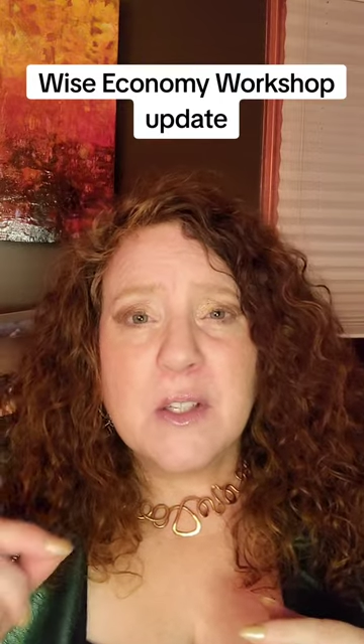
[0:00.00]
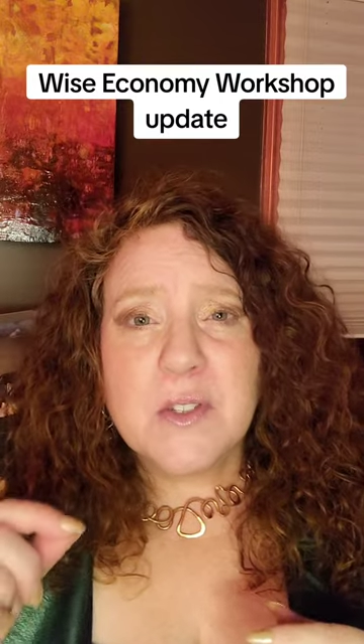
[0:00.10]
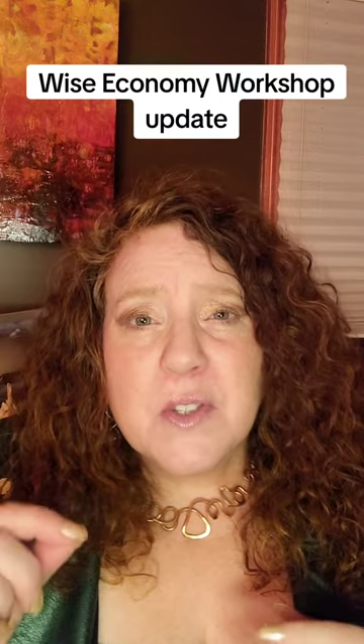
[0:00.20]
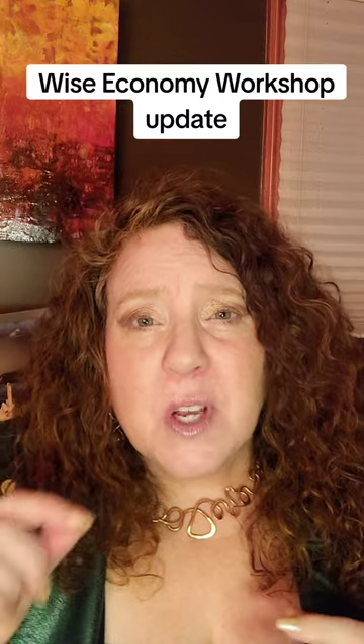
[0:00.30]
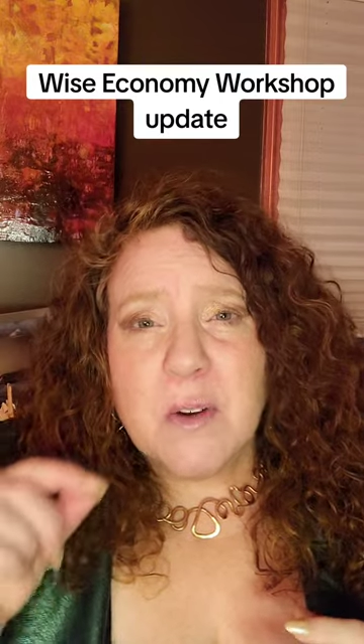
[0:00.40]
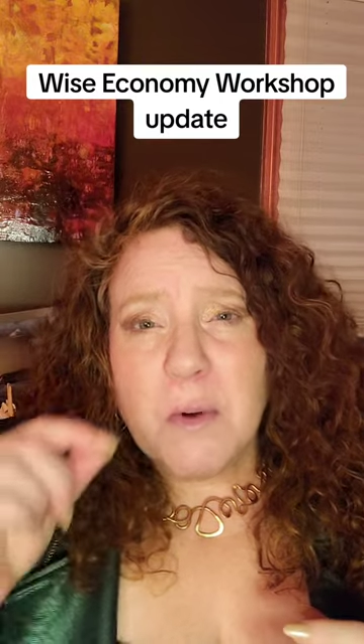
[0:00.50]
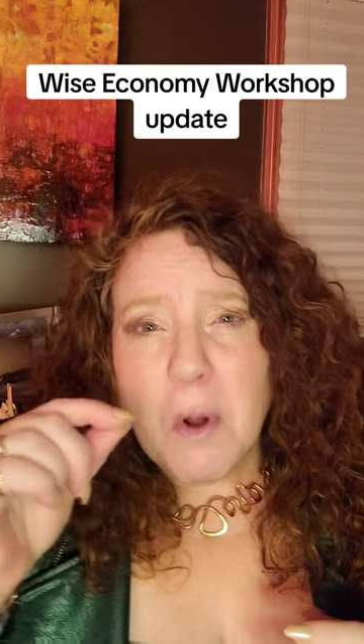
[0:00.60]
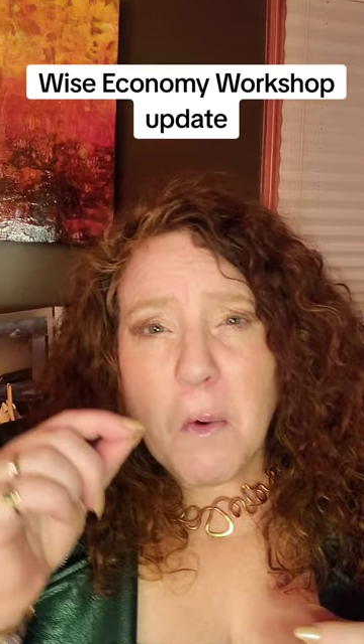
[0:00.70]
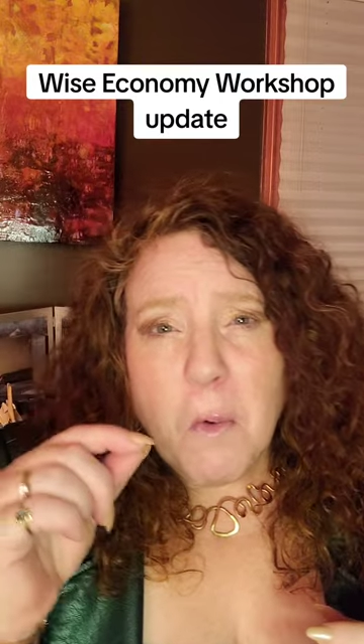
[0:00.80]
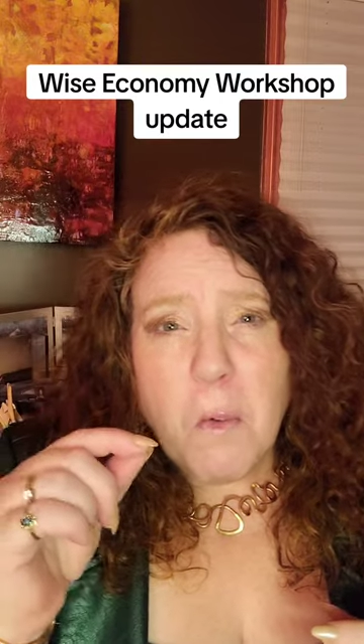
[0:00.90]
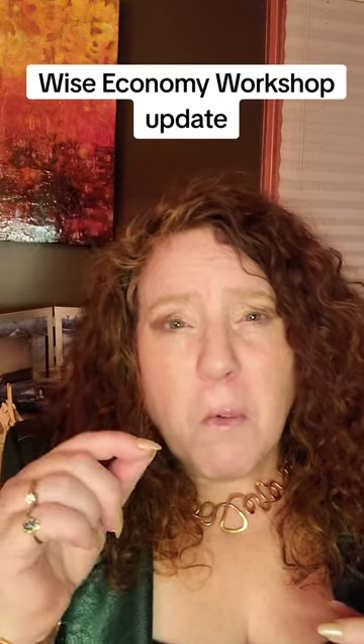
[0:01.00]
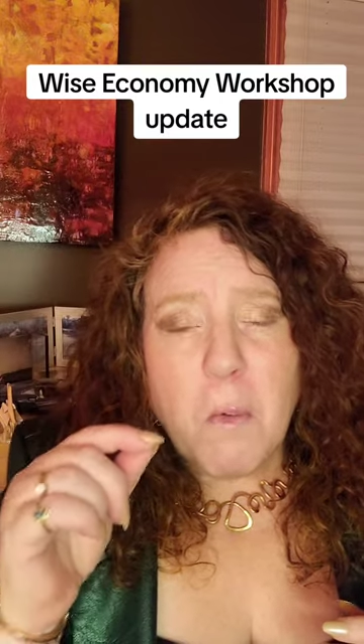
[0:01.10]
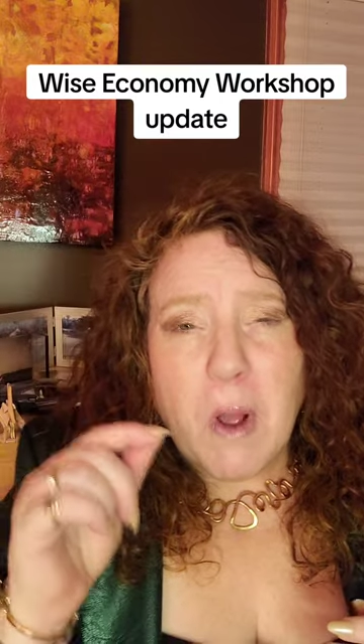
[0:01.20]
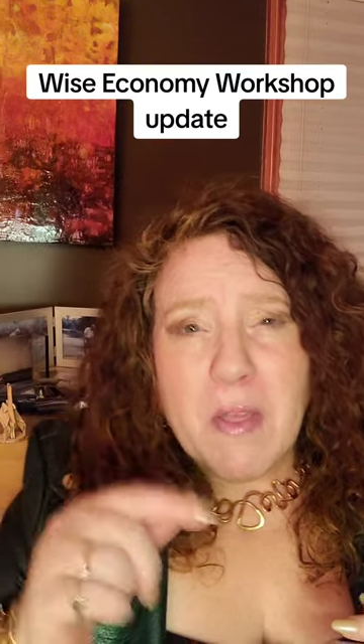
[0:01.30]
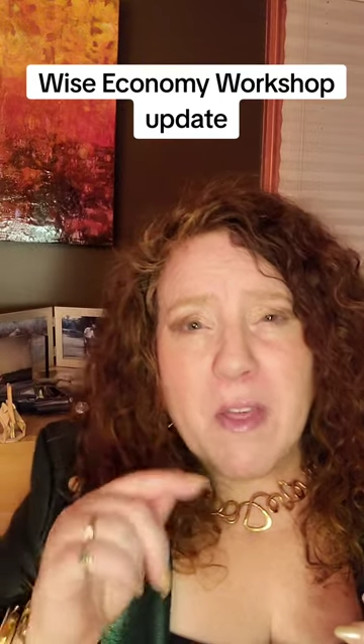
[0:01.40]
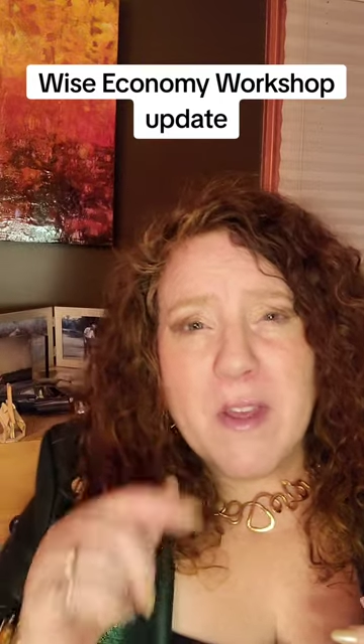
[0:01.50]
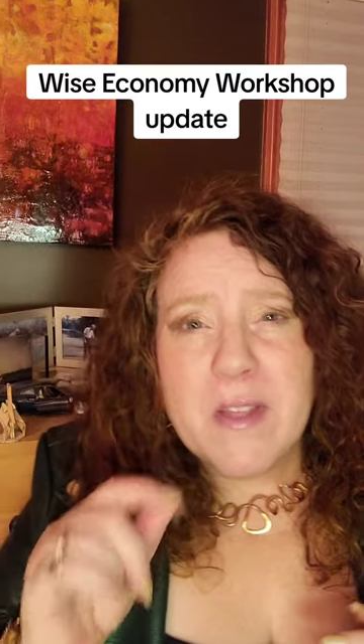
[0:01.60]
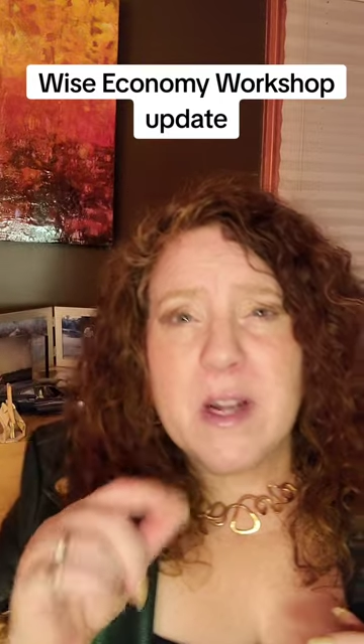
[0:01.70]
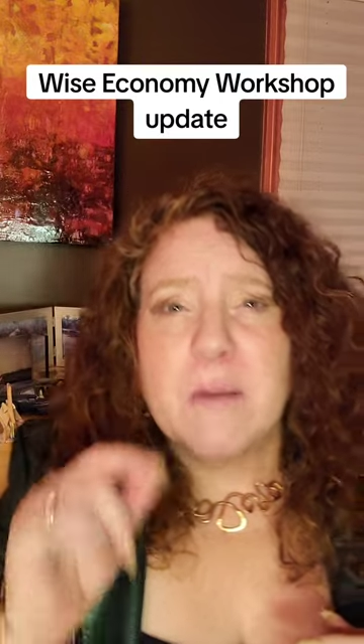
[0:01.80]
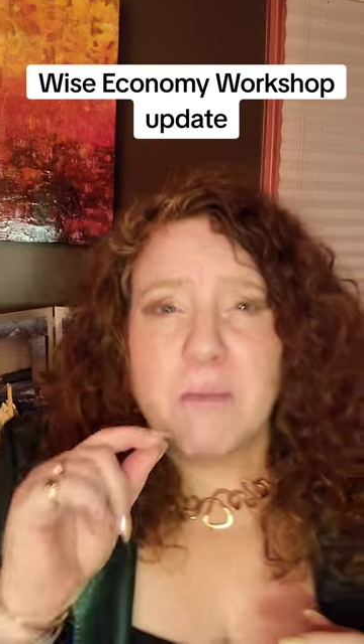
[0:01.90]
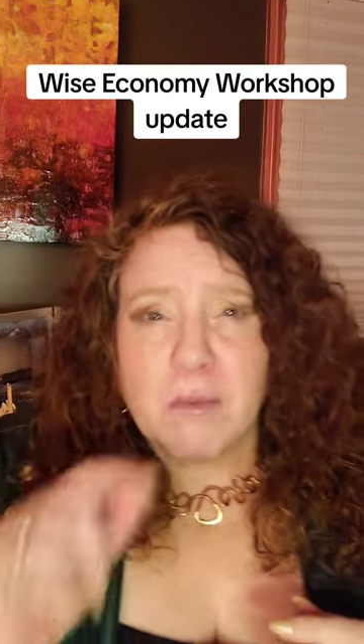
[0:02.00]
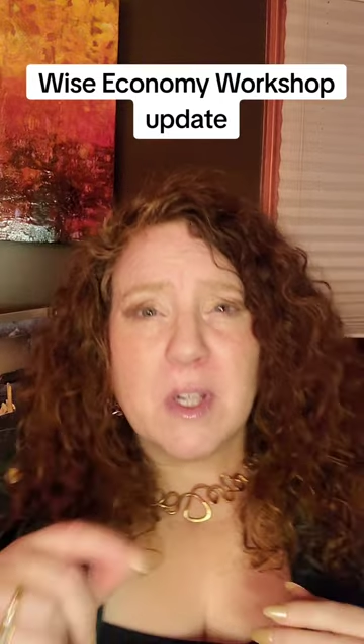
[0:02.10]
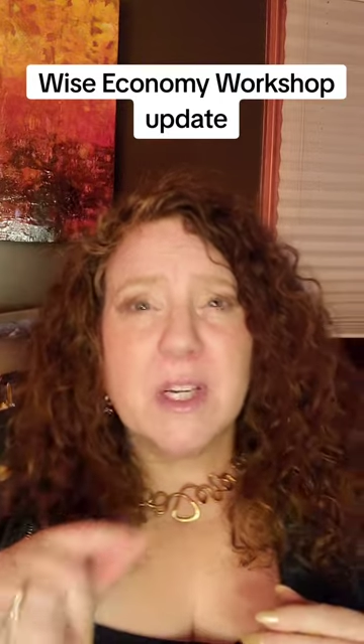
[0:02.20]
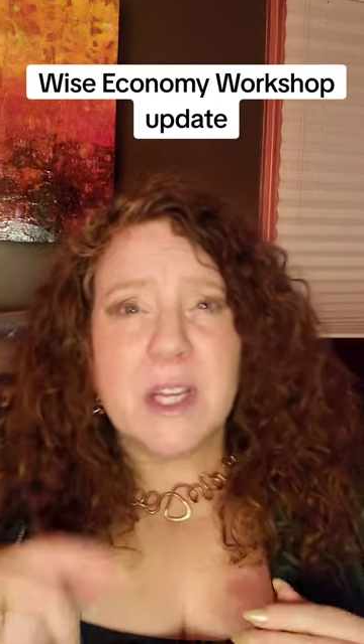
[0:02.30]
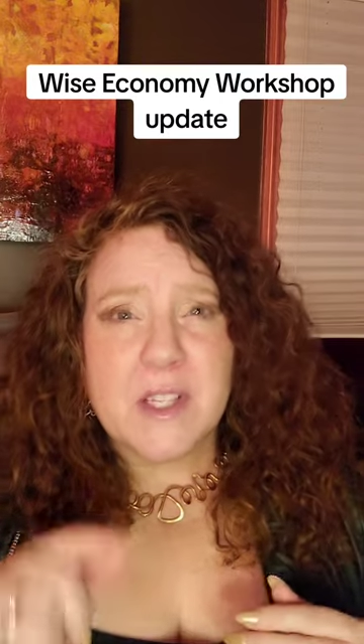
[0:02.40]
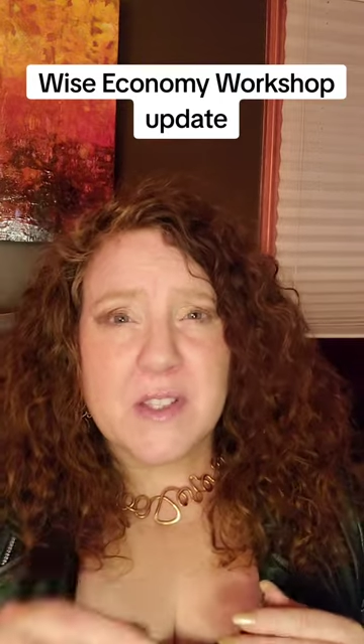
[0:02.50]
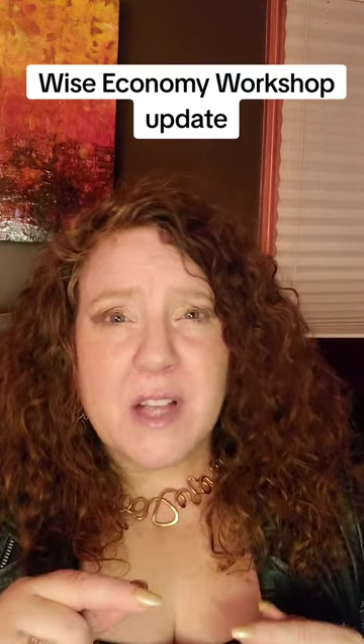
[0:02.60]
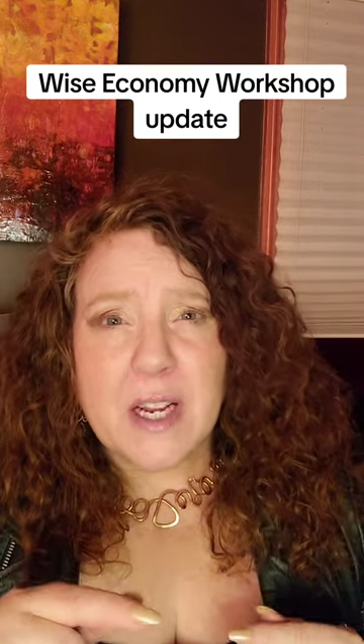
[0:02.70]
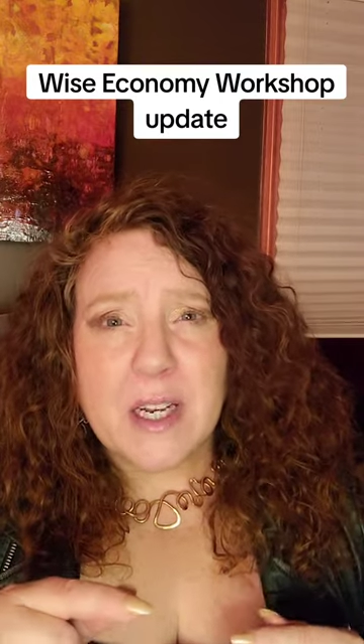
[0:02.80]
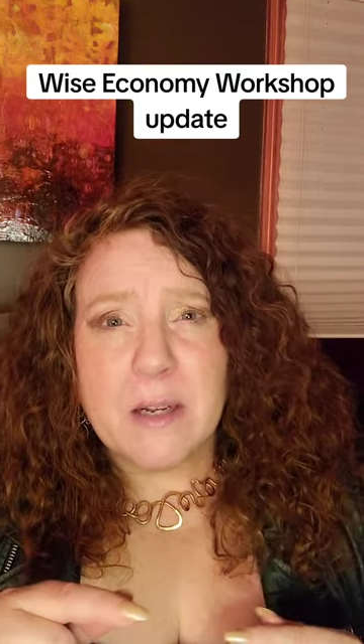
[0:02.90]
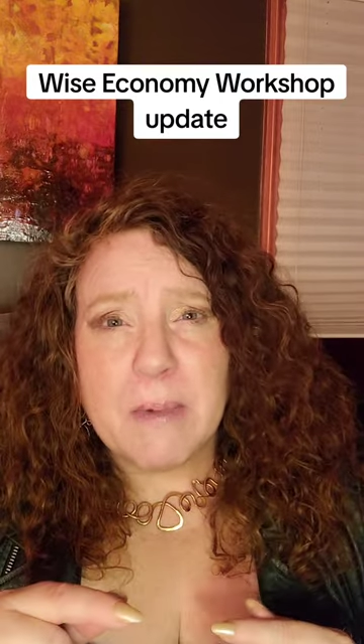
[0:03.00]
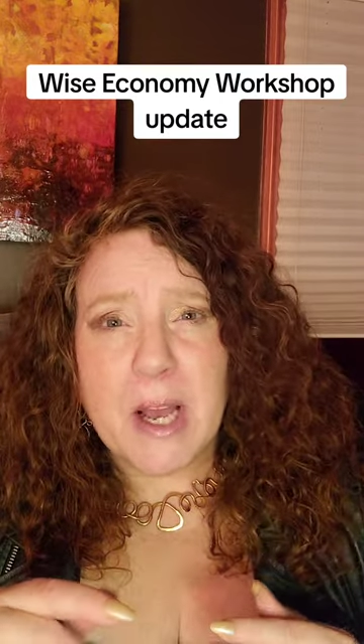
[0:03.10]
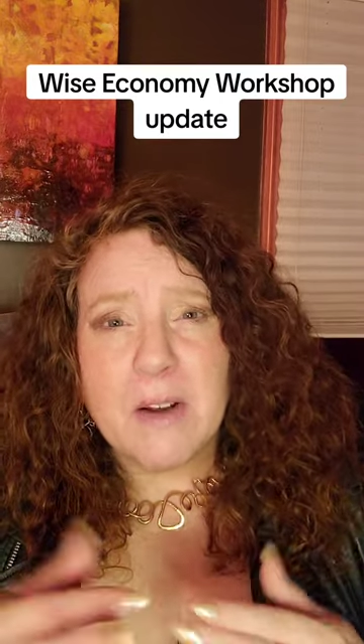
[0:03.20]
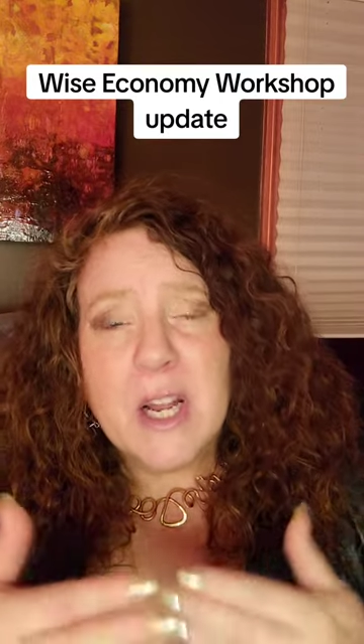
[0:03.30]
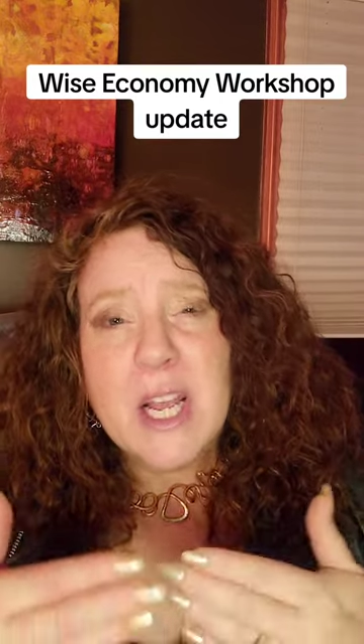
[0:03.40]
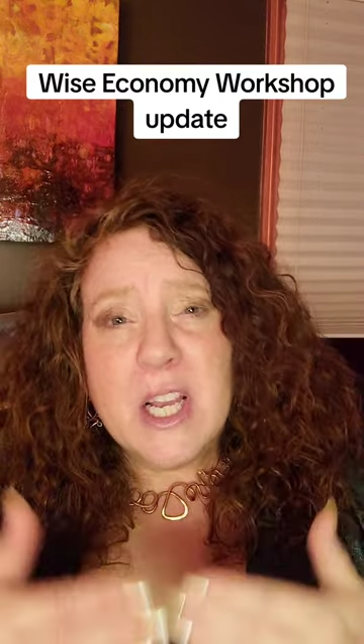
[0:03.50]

So one thing that I'm really excited about